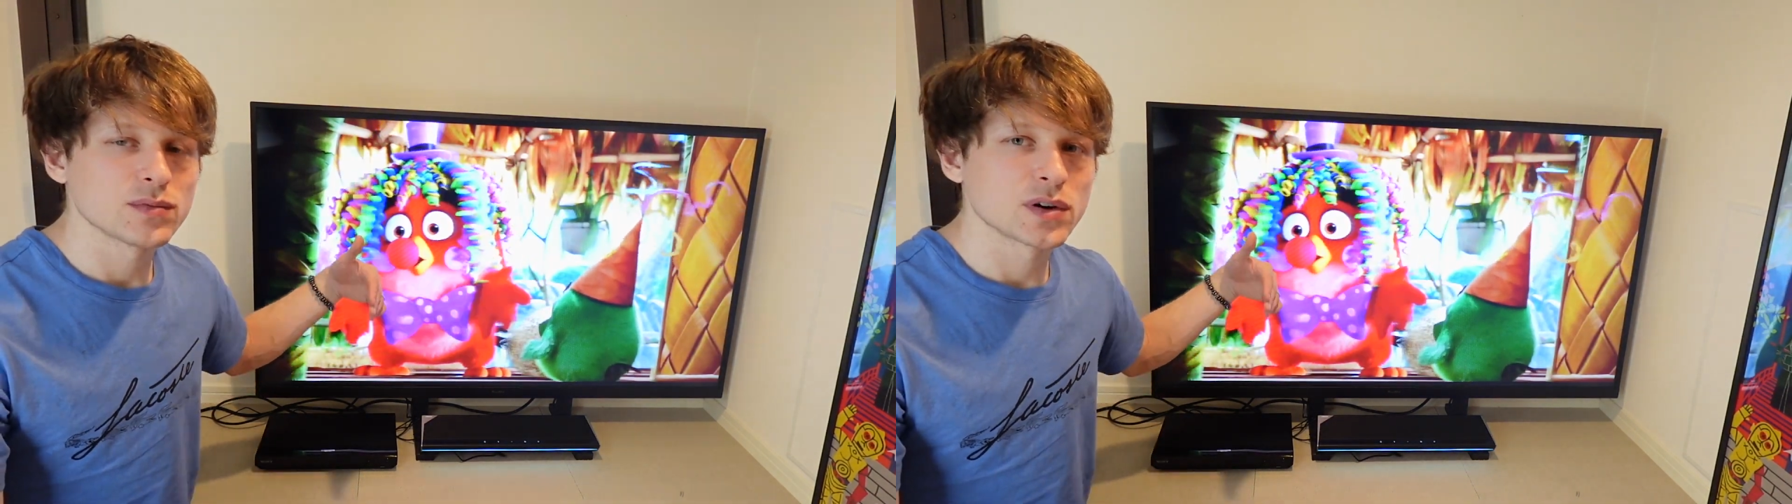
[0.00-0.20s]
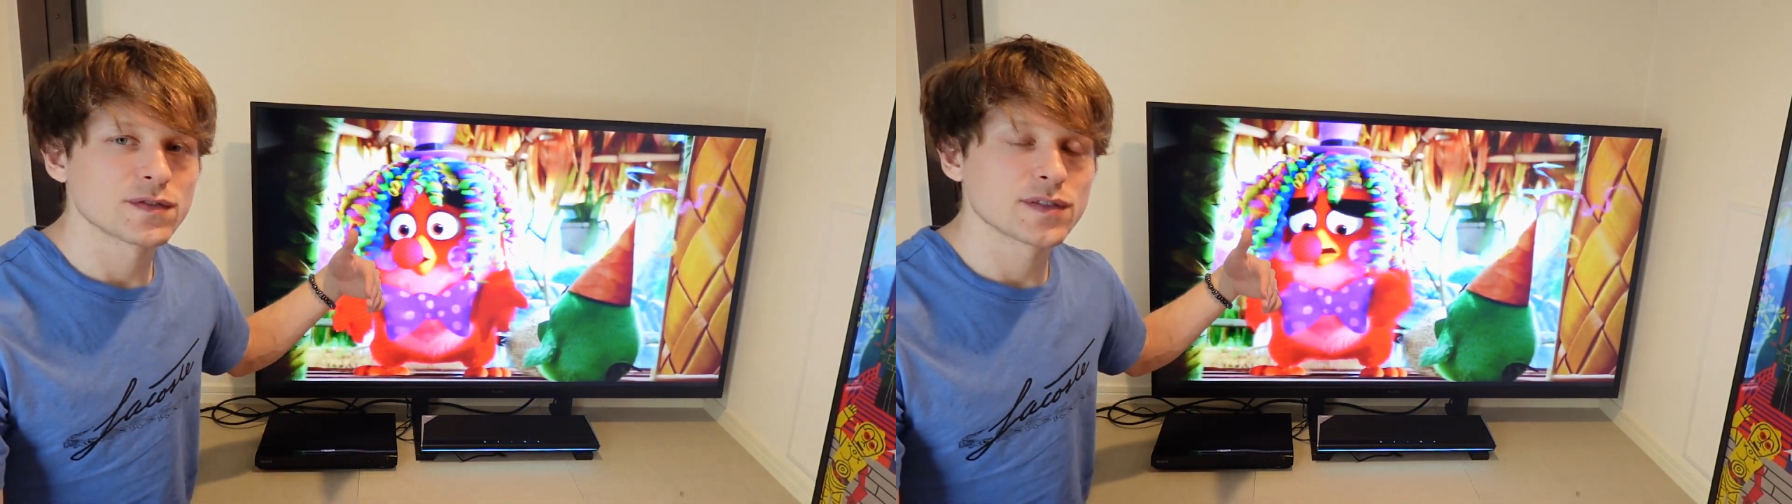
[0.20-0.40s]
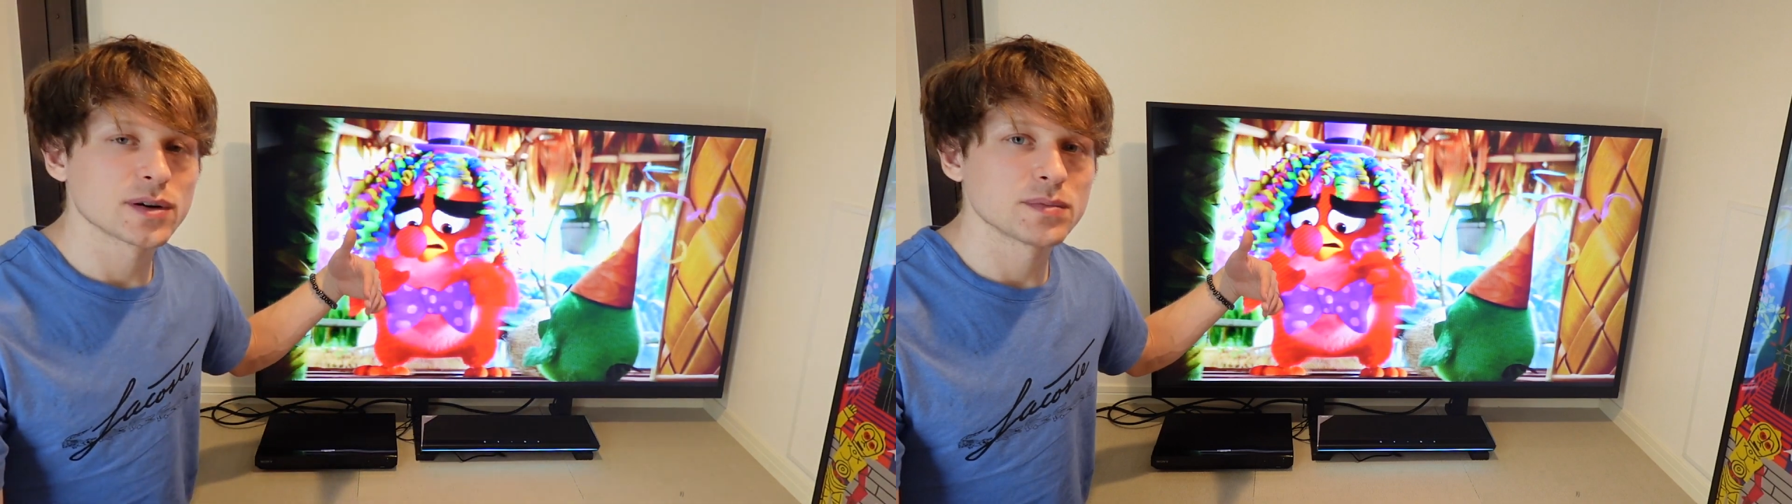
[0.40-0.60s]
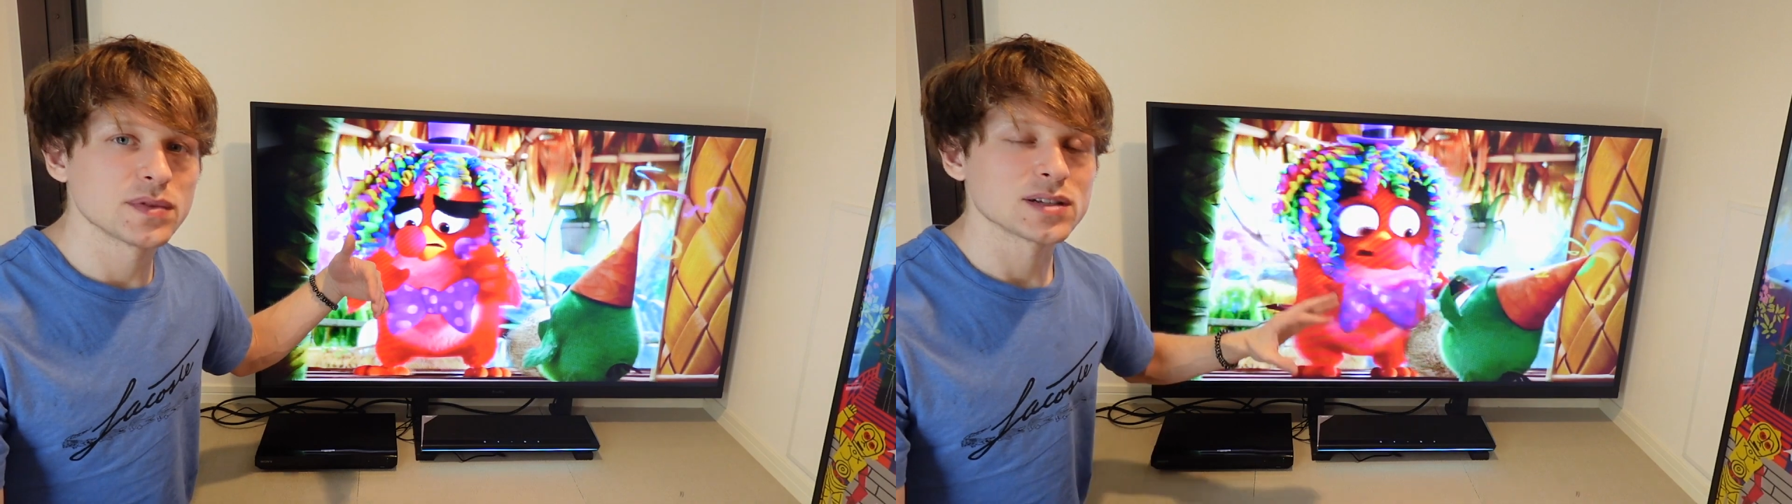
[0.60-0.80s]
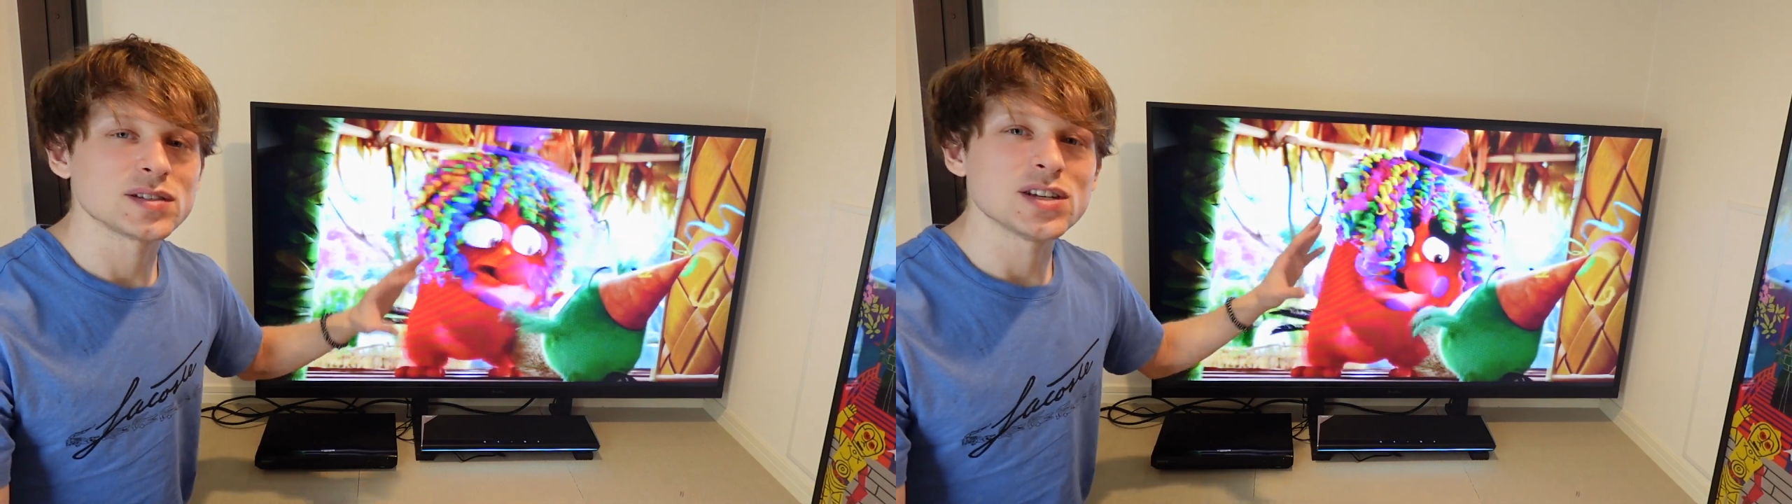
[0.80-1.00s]
one from
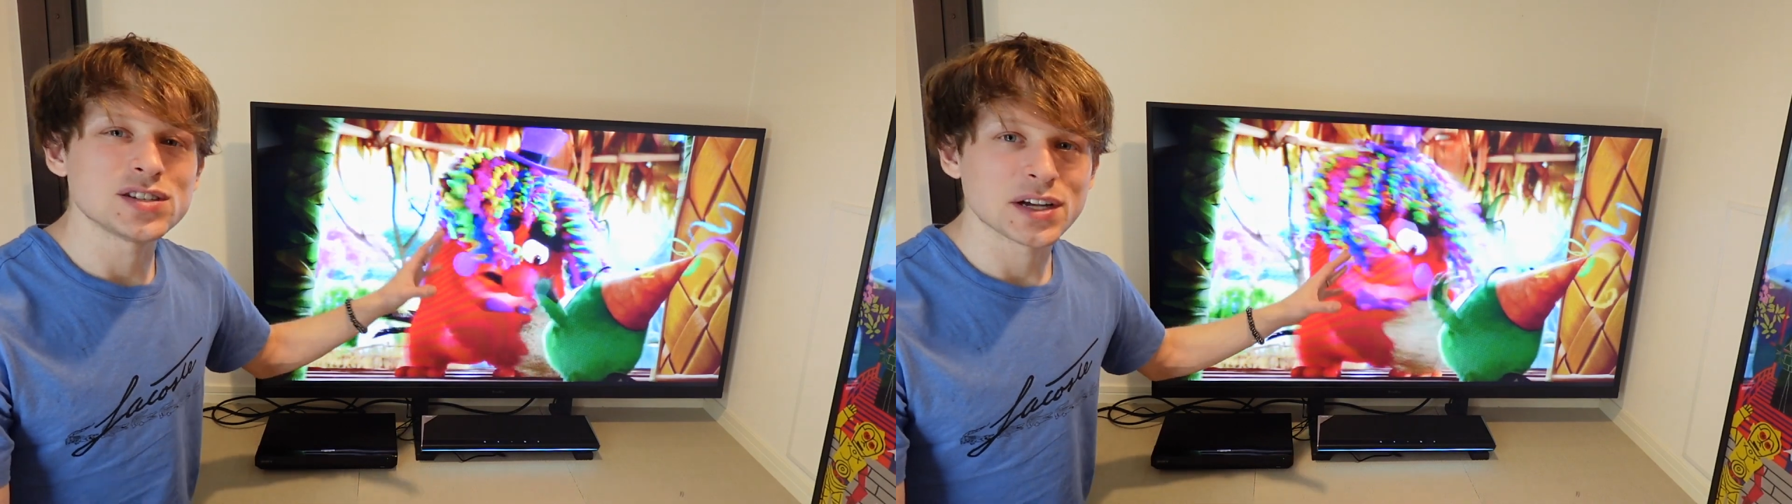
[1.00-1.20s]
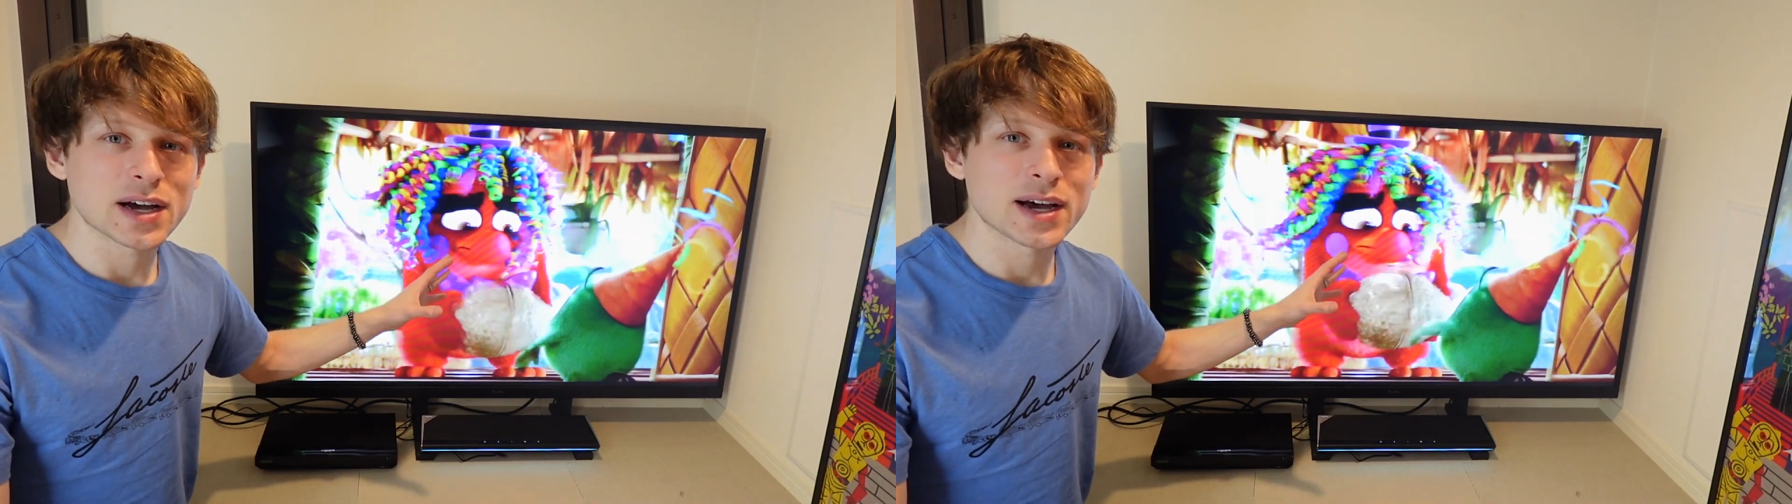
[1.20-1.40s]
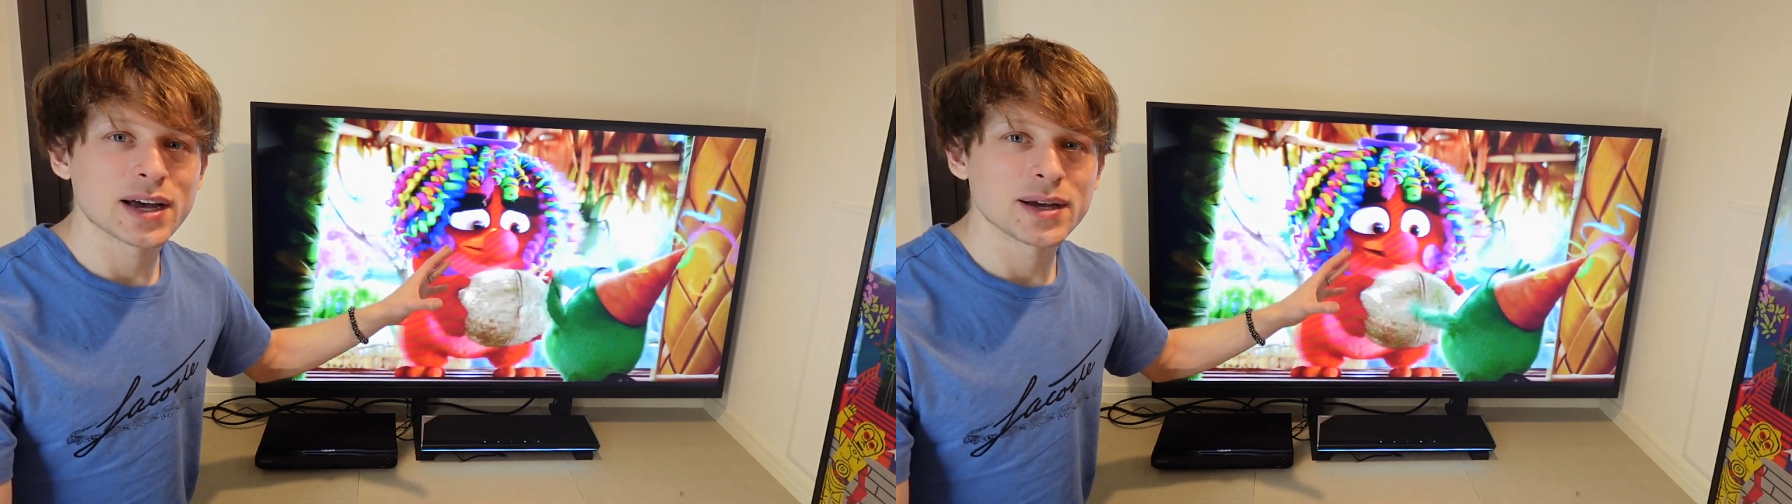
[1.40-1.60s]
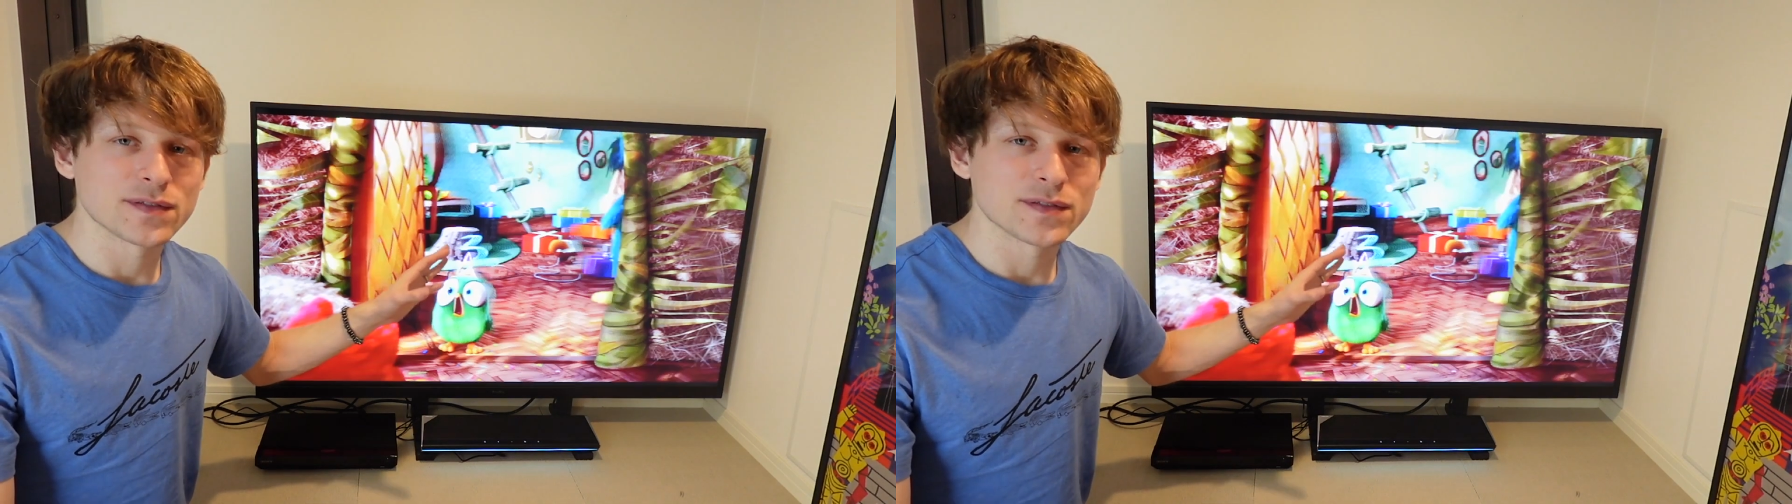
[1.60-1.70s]
the CGI